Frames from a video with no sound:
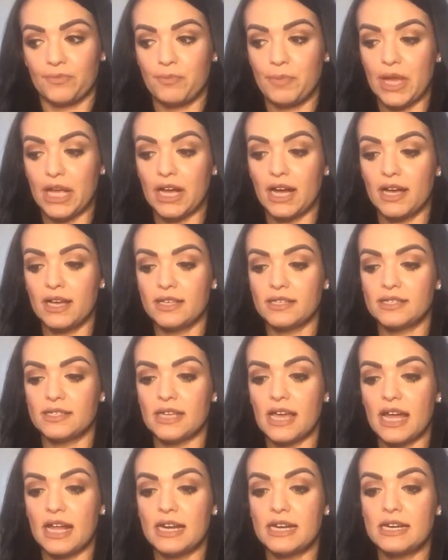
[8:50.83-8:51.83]
because
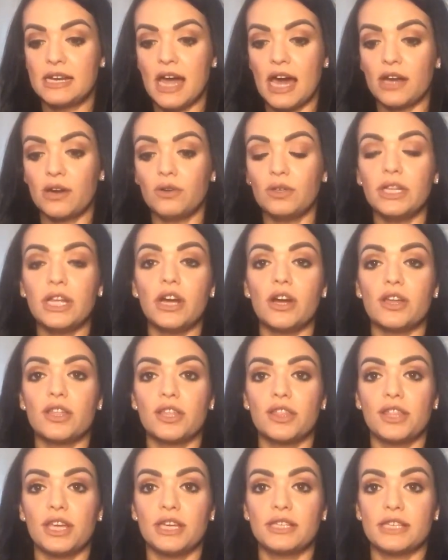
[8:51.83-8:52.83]
not only are
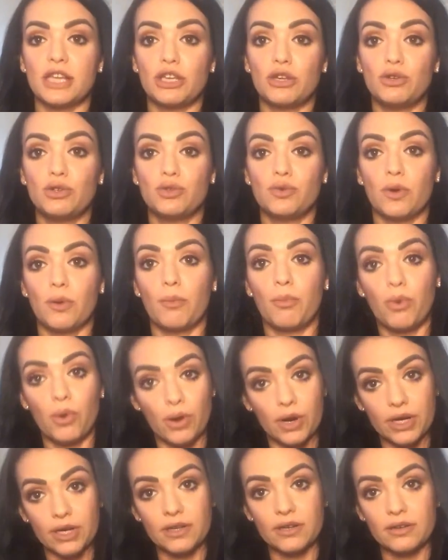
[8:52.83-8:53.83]
the things that you do
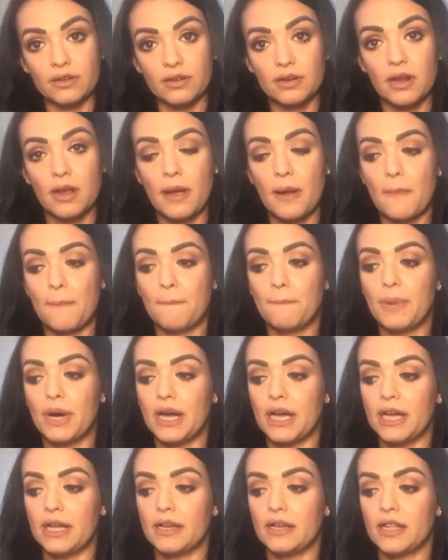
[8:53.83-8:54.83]
important,
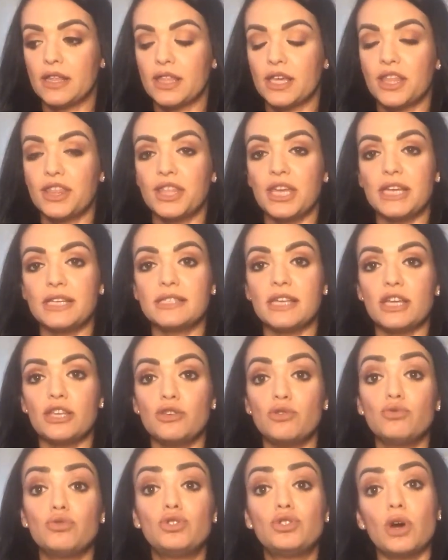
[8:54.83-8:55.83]
but the things that
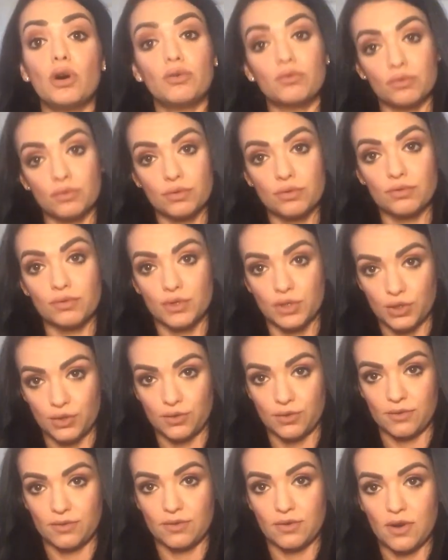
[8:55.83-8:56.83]
you don't
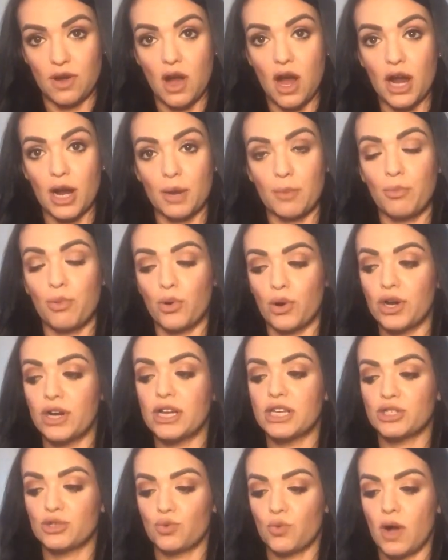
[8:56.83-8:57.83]
do are
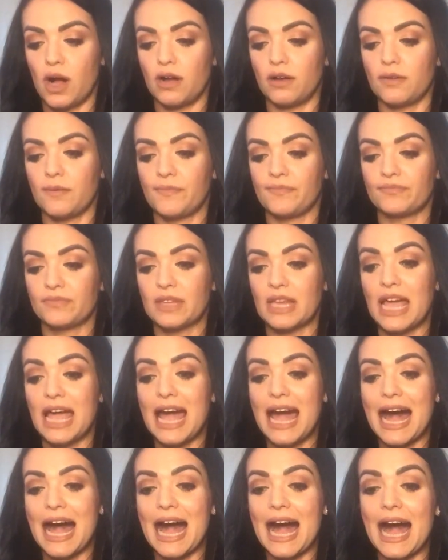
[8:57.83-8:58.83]
important as well.
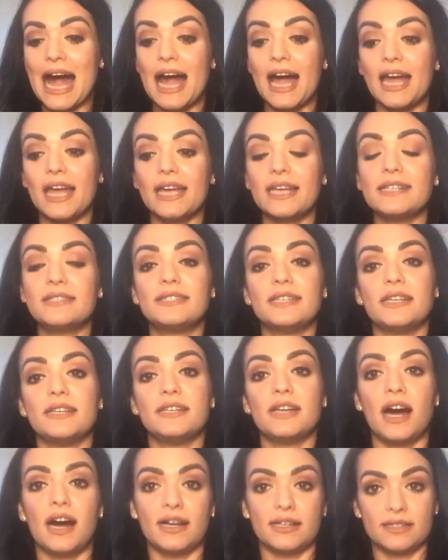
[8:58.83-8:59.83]
I did
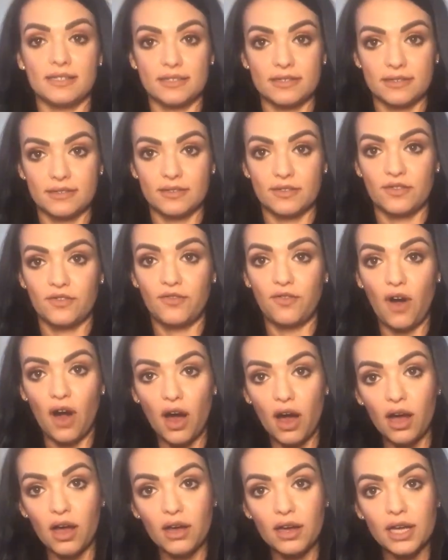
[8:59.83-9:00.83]
not
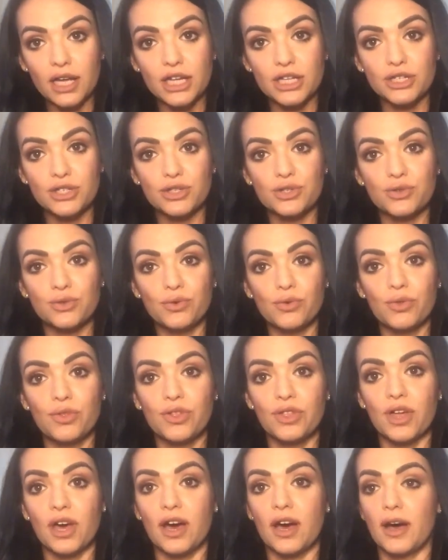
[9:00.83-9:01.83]
fall into
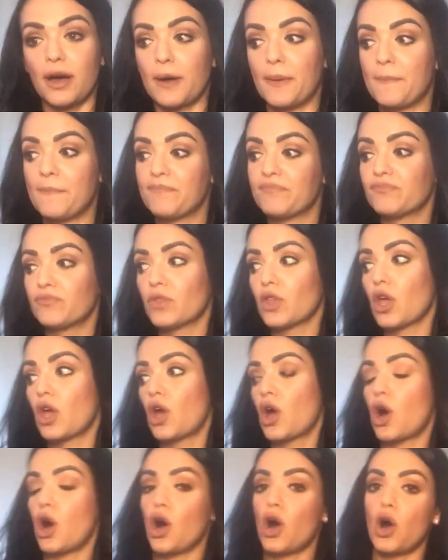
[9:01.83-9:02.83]
the,
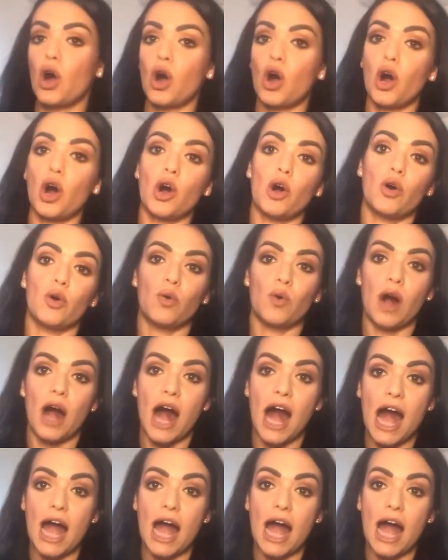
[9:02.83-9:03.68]
oh,